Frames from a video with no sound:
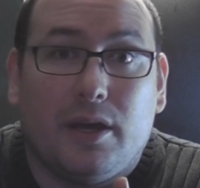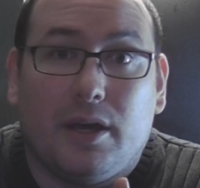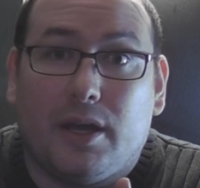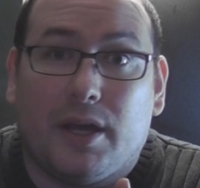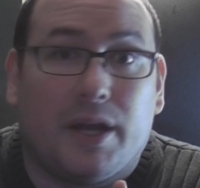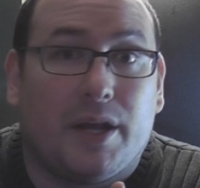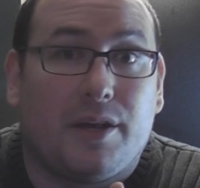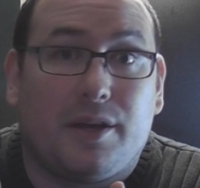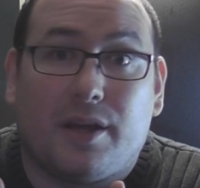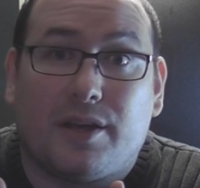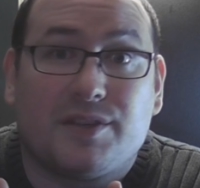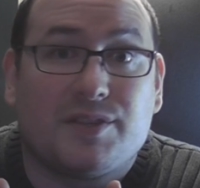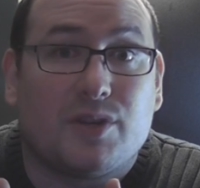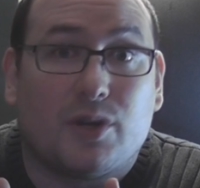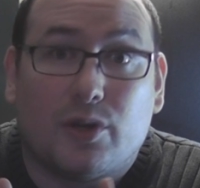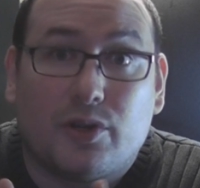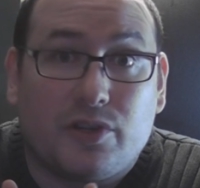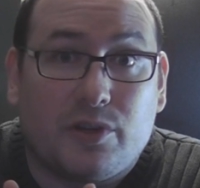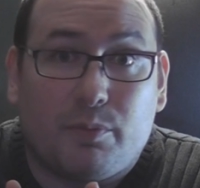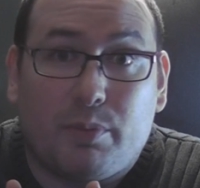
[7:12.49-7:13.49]
it
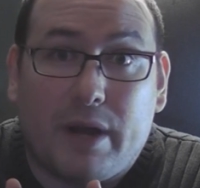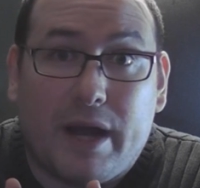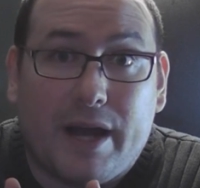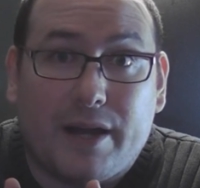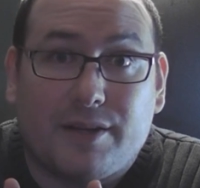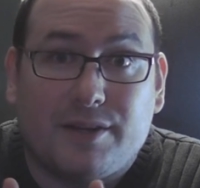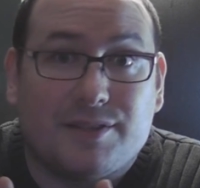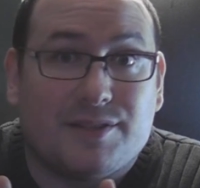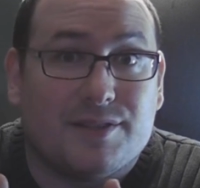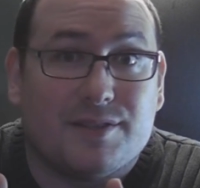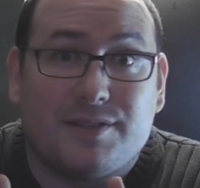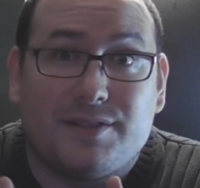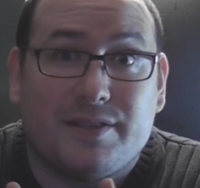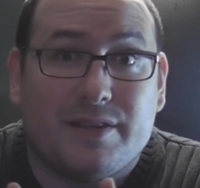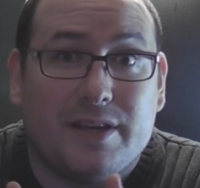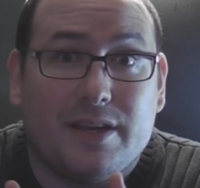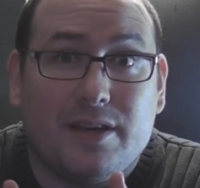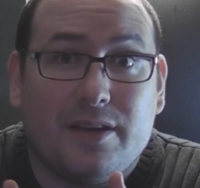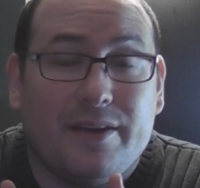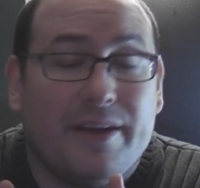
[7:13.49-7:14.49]
doesn't hurt to practice, and
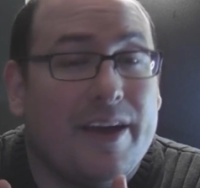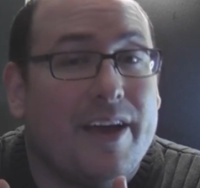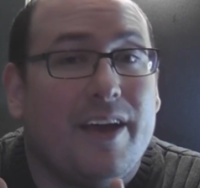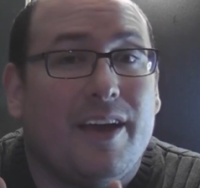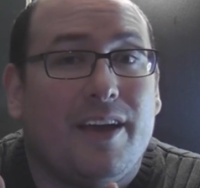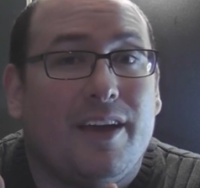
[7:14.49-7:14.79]
C,